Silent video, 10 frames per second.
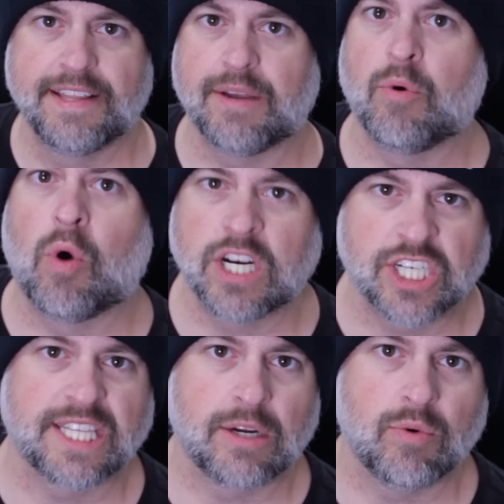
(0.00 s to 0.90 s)
They've been
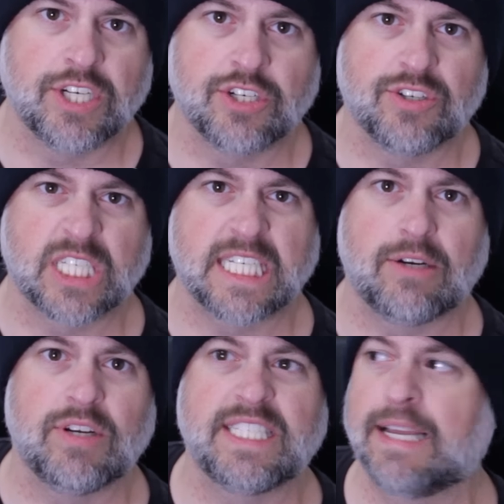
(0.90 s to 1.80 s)
watching the original
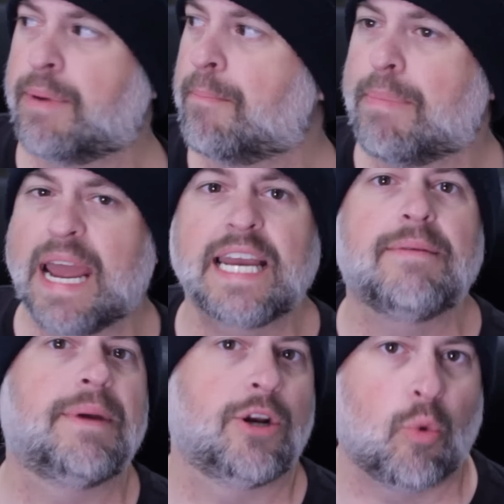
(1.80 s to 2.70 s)
series. They've been
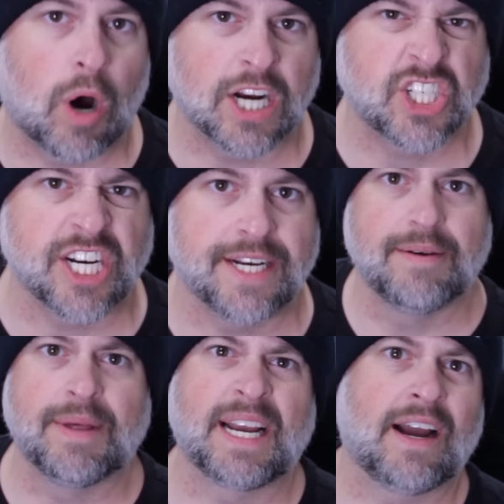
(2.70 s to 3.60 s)
begging me to watch it.
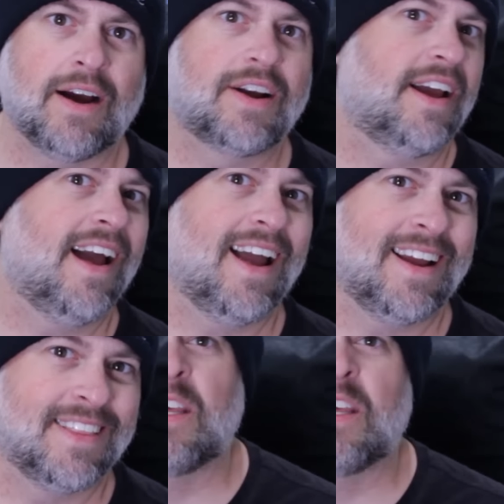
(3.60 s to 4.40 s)
I'm like, okay.